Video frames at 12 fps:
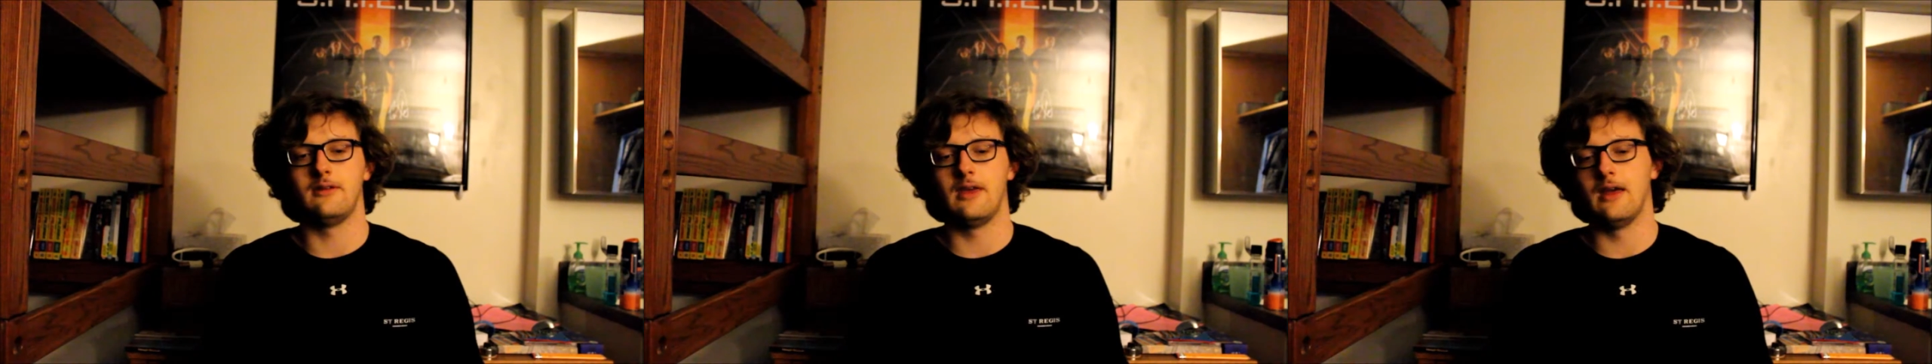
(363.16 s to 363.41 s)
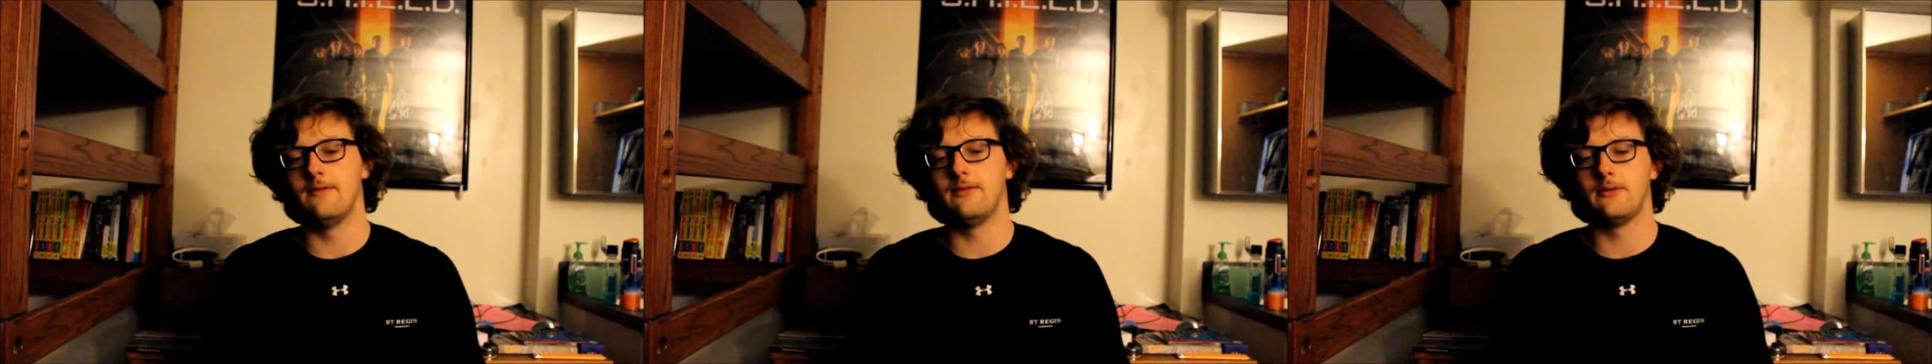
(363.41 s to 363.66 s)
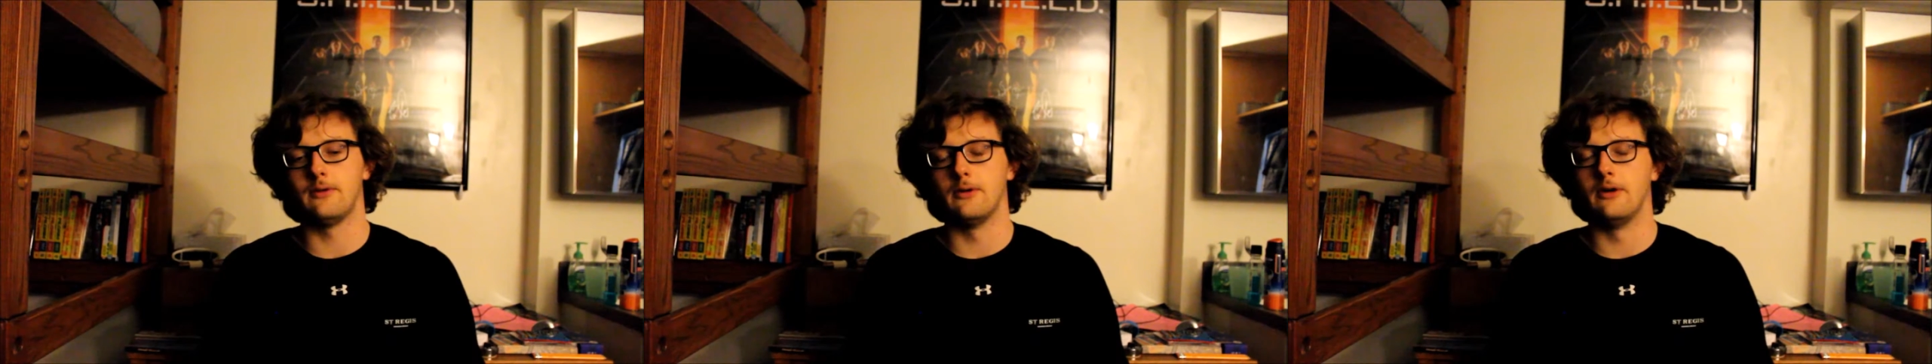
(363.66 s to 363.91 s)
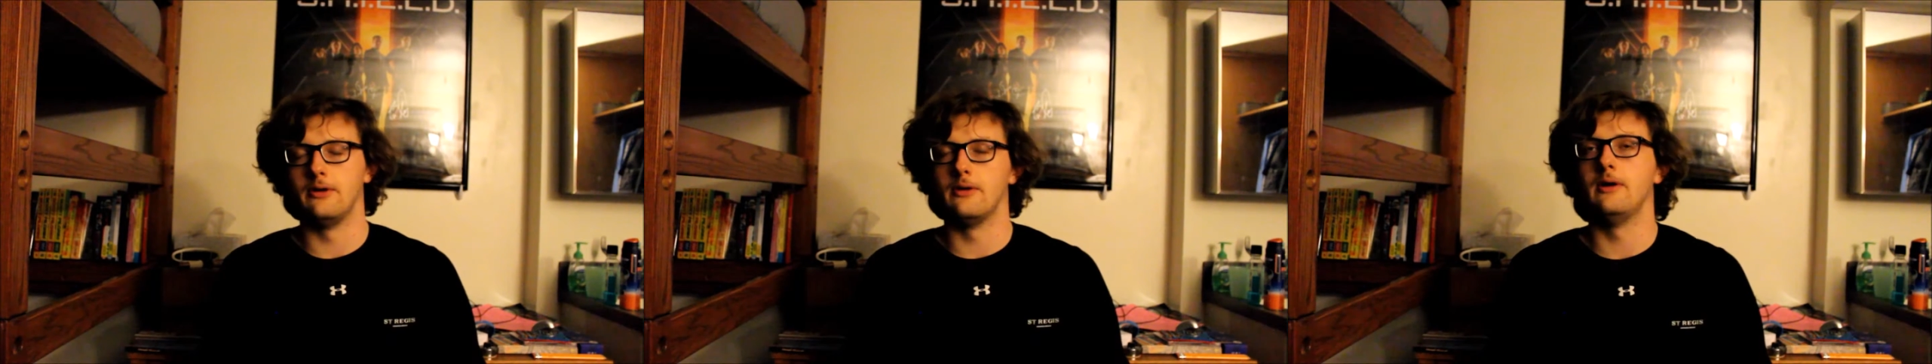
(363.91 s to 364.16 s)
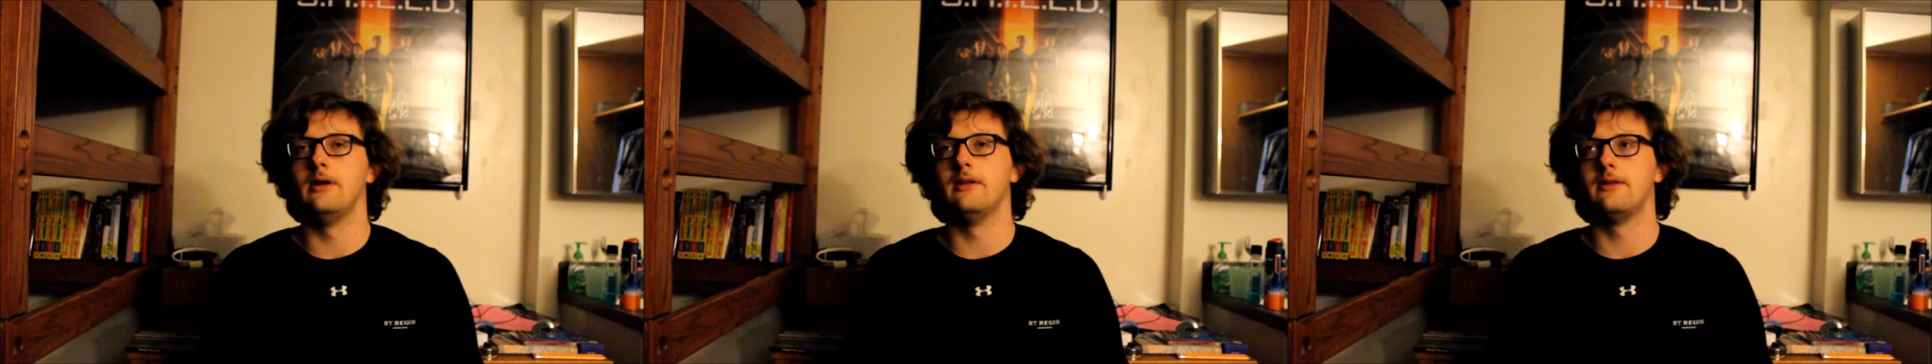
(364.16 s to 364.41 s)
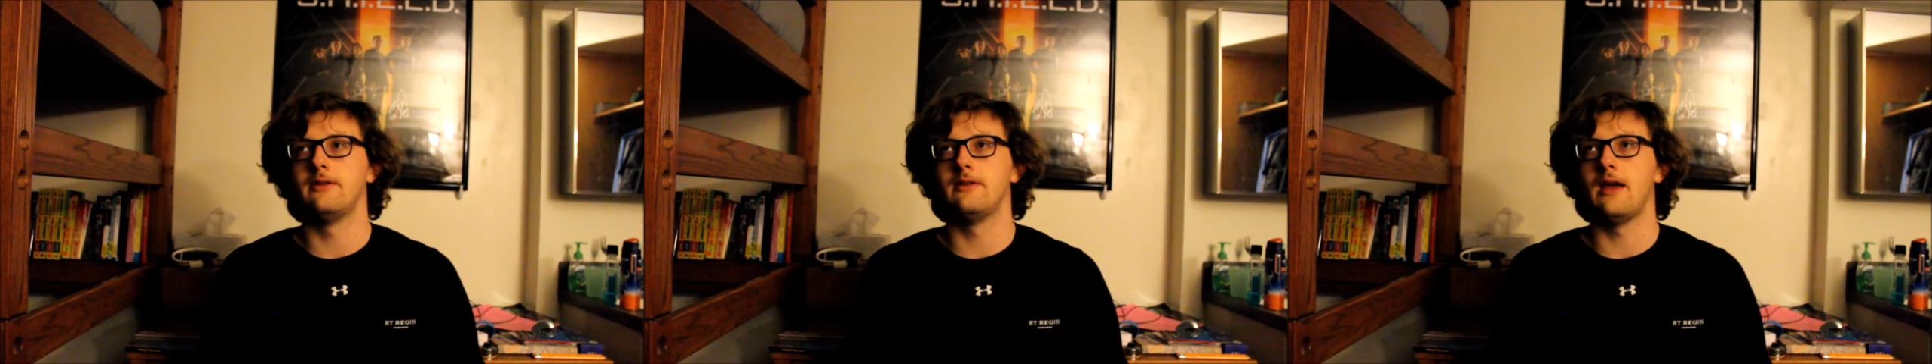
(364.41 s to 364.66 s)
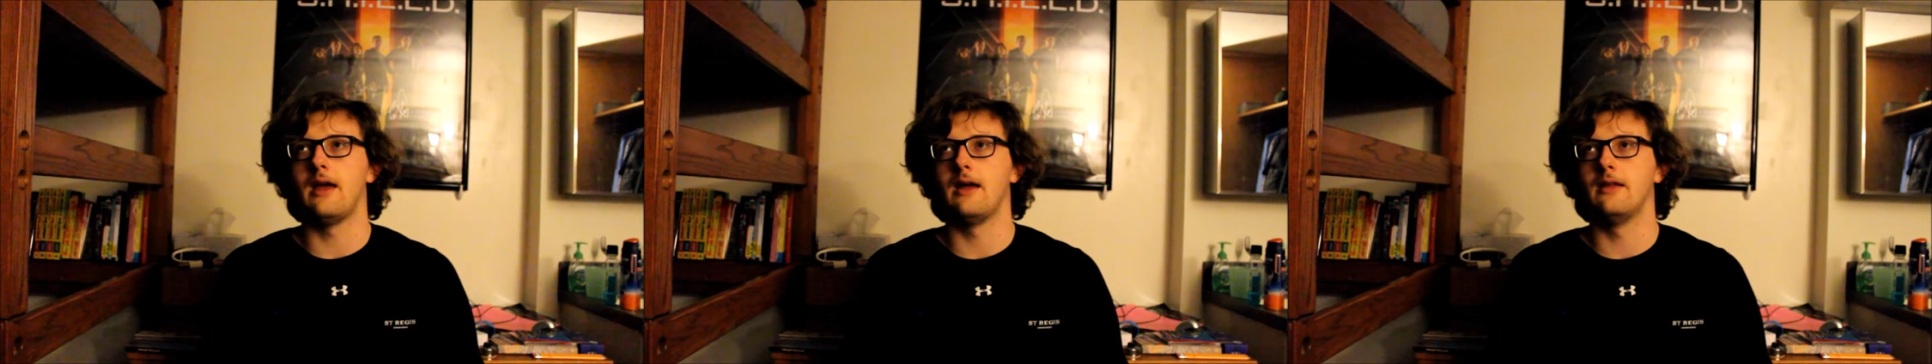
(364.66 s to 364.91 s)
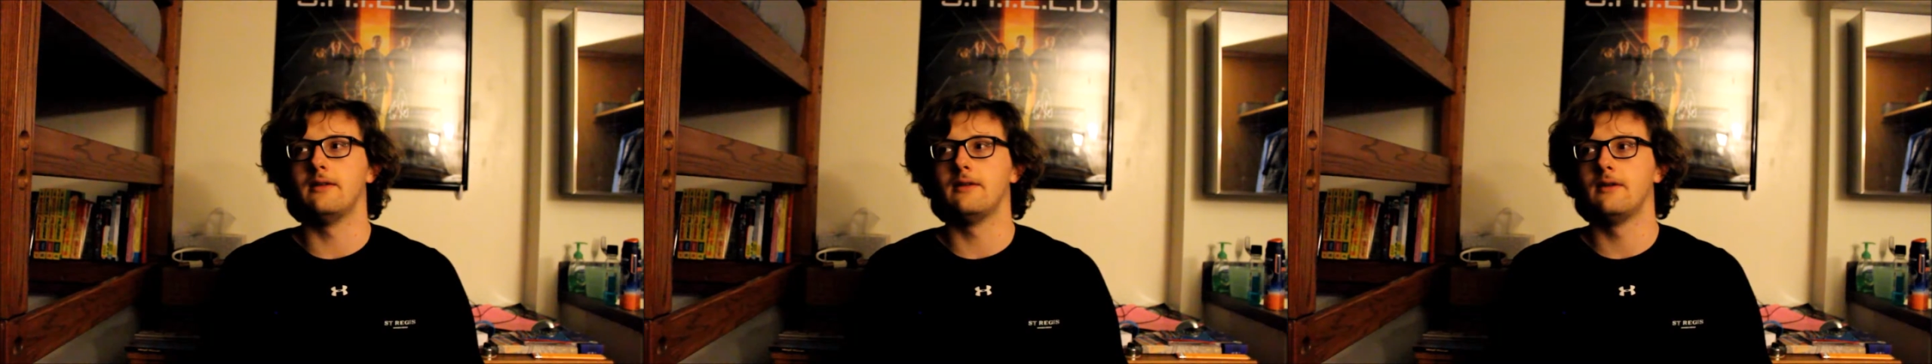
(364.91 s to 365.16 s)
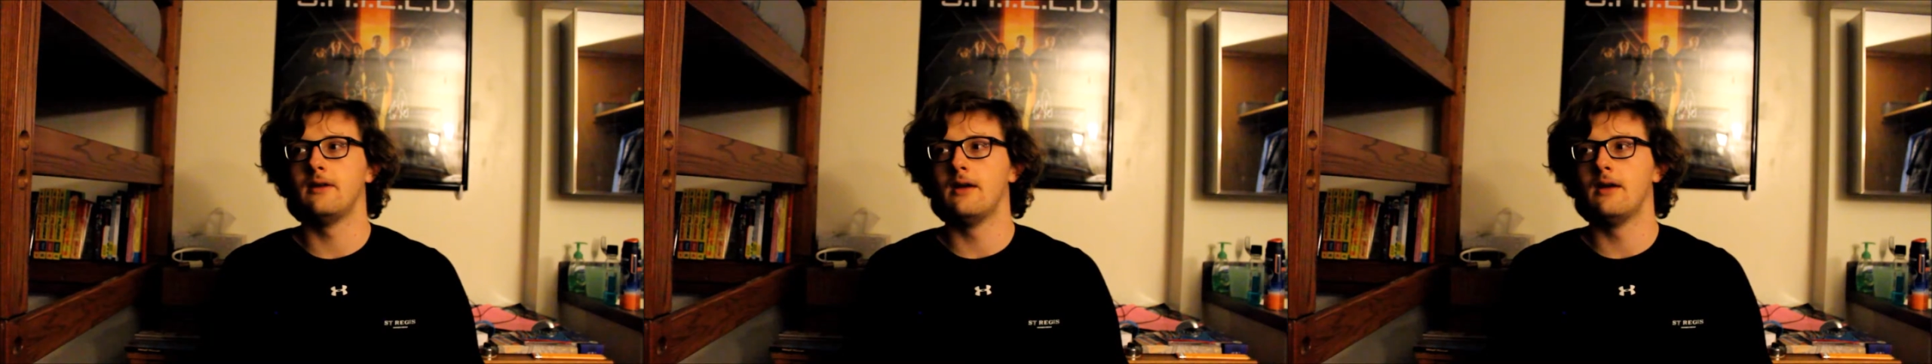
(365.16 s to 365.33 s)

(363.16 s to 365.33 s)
gifts or annoyance, and